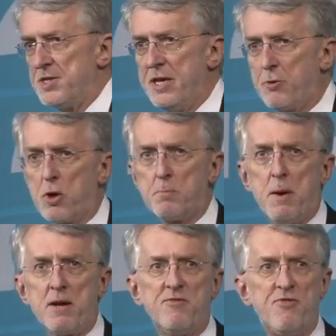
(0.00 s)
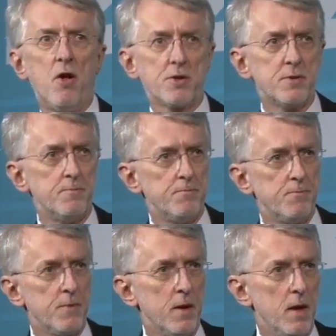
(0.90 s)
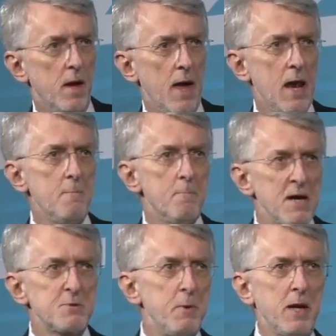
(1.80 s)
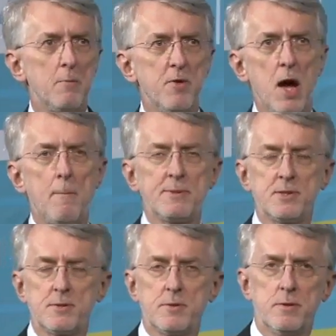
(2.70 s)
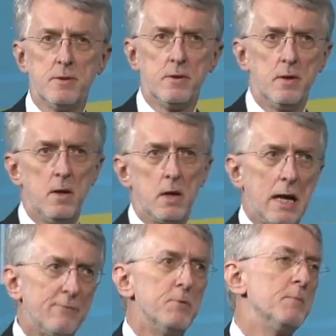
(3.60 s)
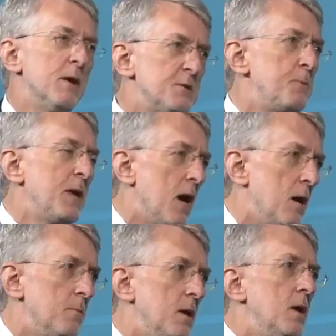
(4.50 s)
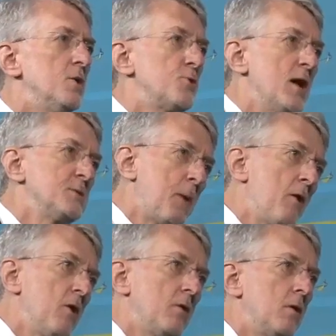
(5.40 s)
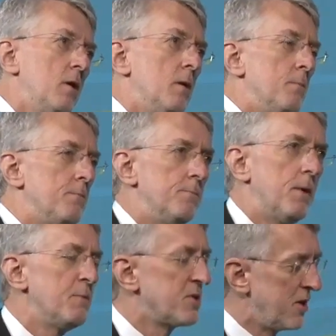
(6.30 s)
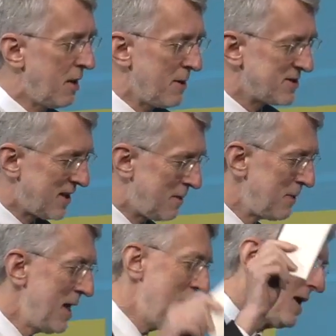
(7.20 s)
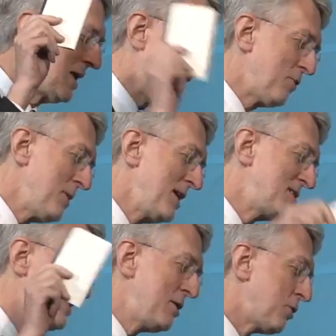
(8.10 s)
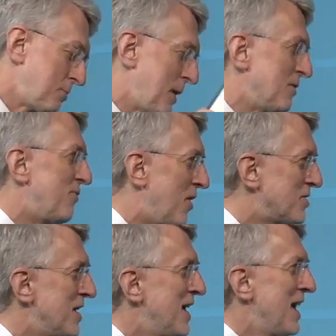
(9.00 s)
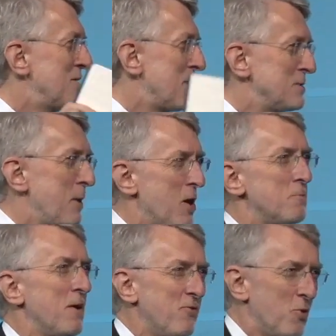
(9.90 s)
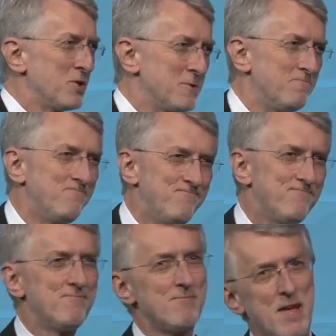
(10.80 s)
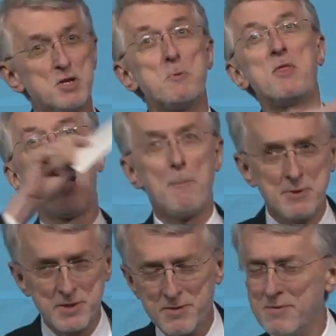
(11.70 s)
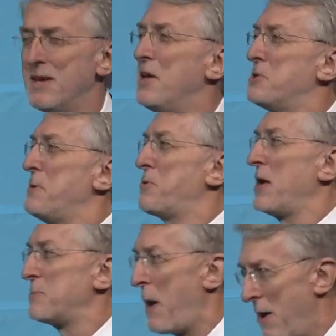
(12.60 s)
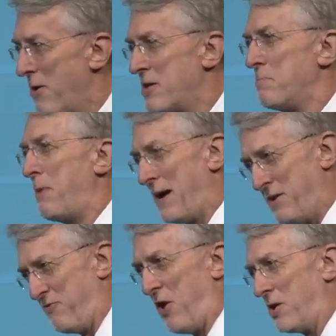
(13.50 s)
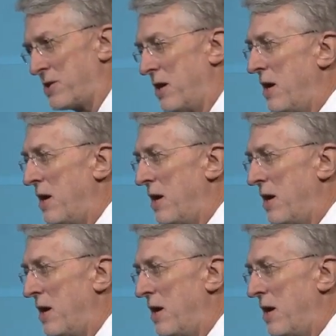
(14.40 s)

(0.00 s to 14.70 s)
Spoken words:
secret by default. And it must become the opposite. Government must become transparent. I'm sorry, did I mess that up? Government is secret by default and transparent by force. It should be the opposite. It should be transparent by default